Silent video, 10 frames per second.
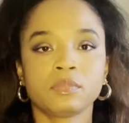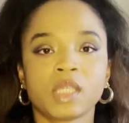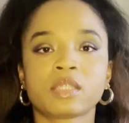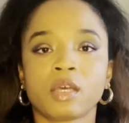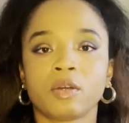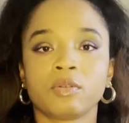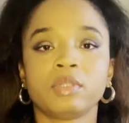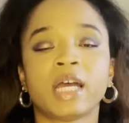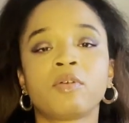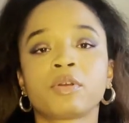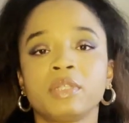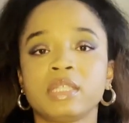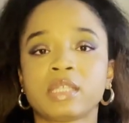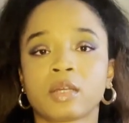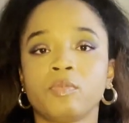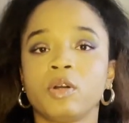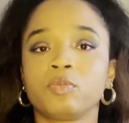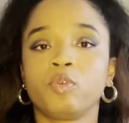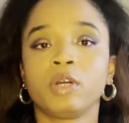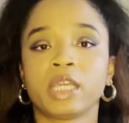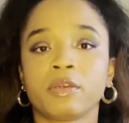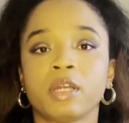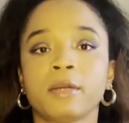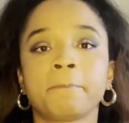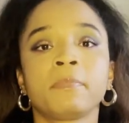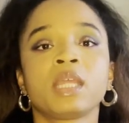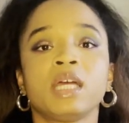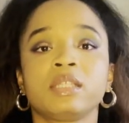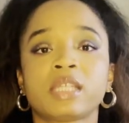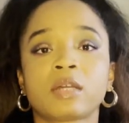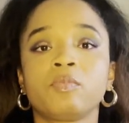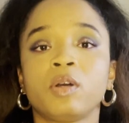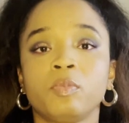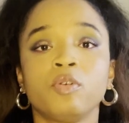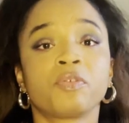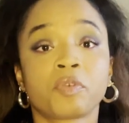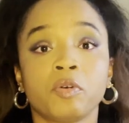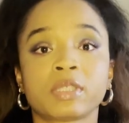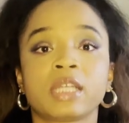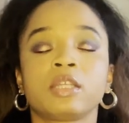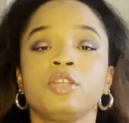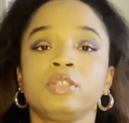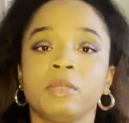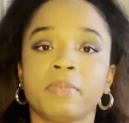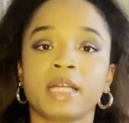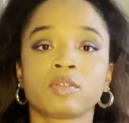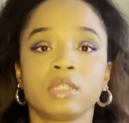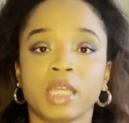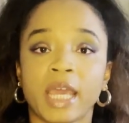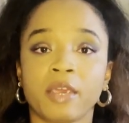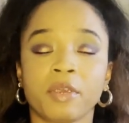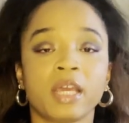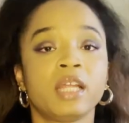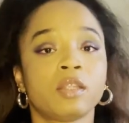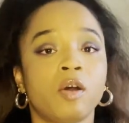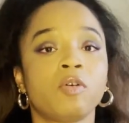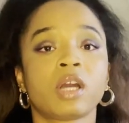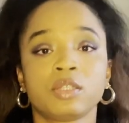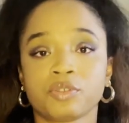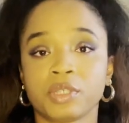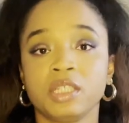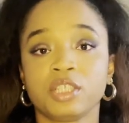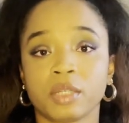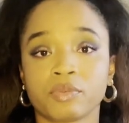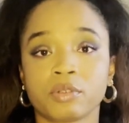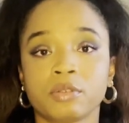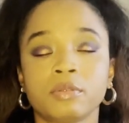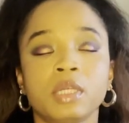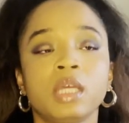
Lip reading: So now we're in the Second World War era, and the Second World War of course had a huge impact on the area and the whole country in general.